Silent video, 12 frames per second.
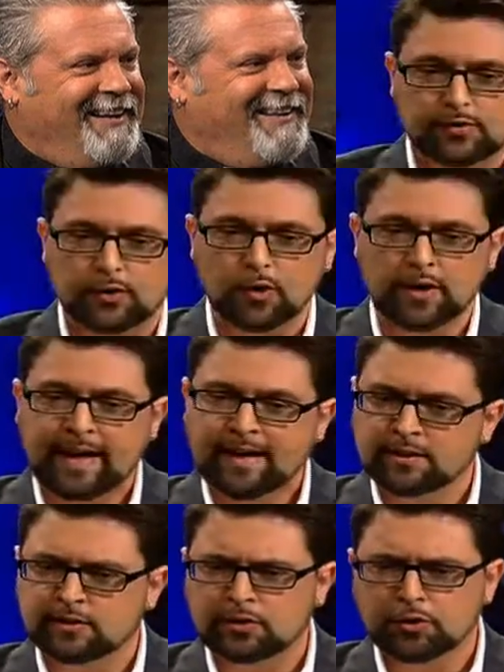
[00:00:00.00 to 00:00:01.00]
So in
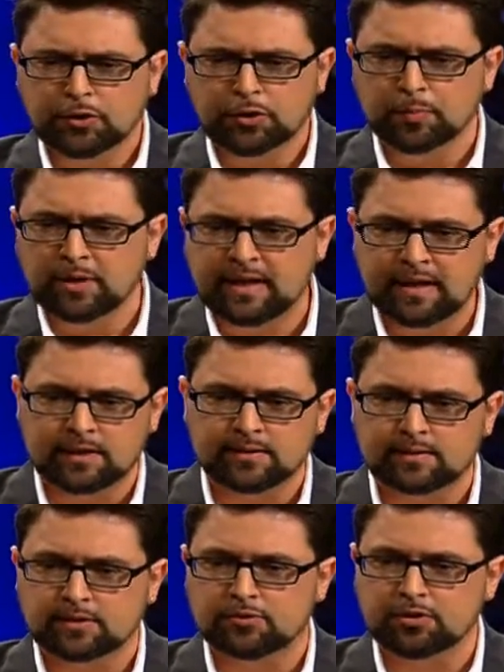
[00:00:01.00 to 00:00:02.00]
'82, you begin
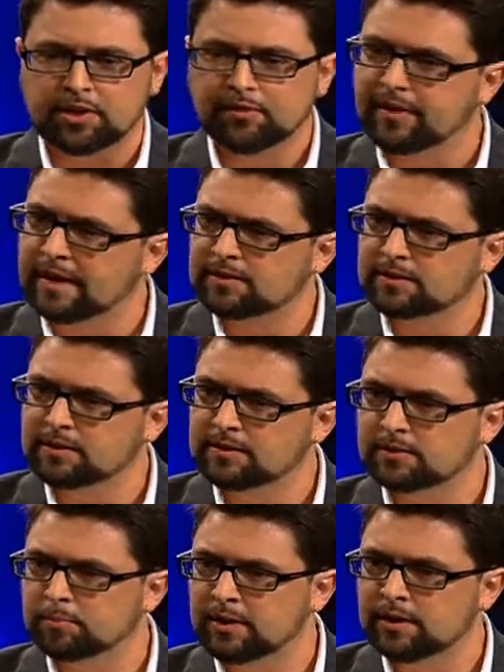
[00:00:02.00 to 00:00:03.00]
as a street
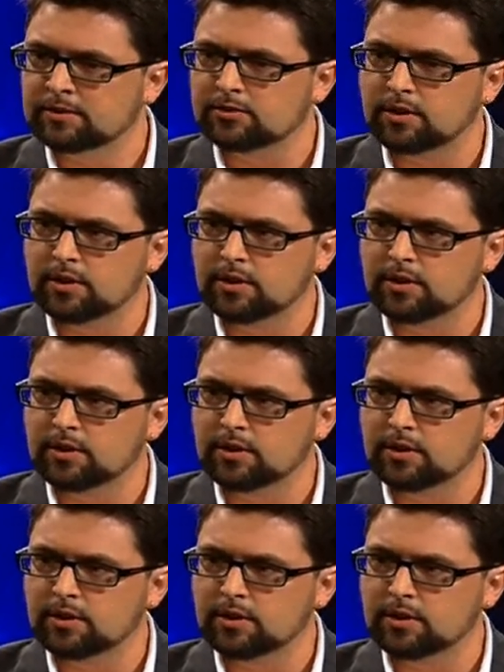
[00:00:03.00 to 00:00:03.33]
evangelism ministry.